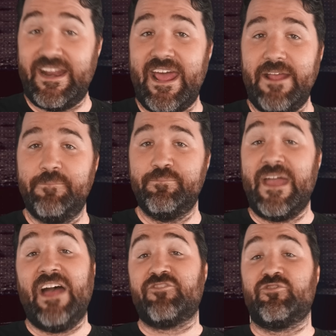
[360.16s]
Today,
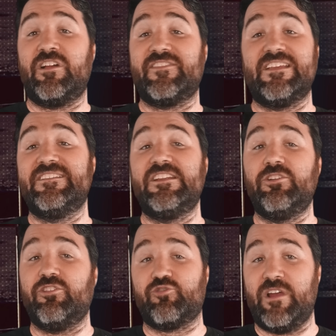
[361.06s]
astronauts
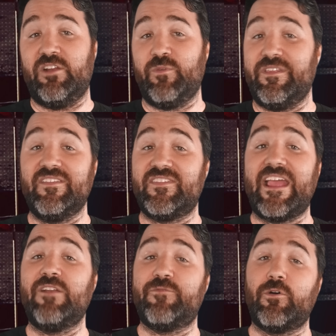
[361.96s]
continue the trend with
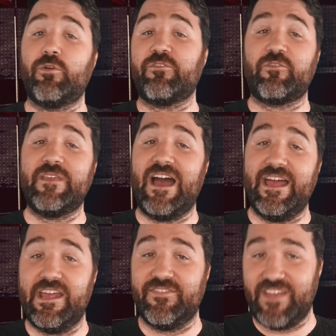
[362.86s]
insane photos from the
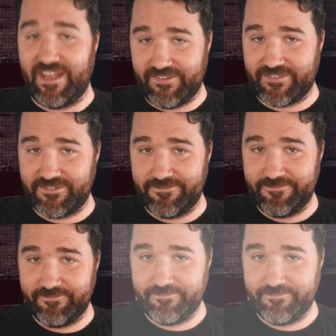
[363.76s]
I S S.